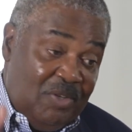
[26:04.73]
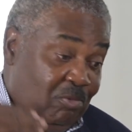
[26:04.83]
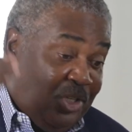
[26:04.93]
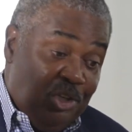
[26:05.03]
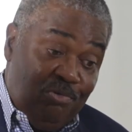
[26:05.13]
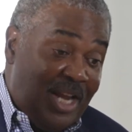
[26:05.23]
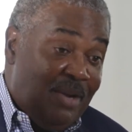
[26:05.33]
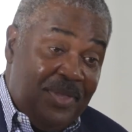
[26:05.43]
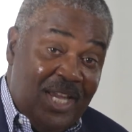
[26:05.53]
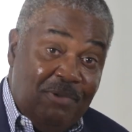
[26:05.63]
which is right
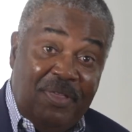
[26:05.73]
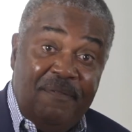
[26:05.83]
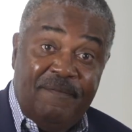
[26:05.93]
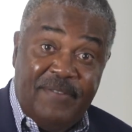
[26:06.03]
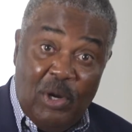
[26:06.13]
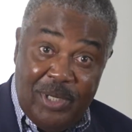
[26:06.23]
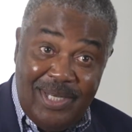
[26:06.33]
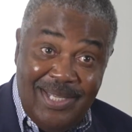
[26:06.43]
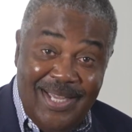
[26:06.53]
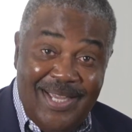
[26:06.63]
up there with
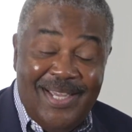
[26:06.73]
voting.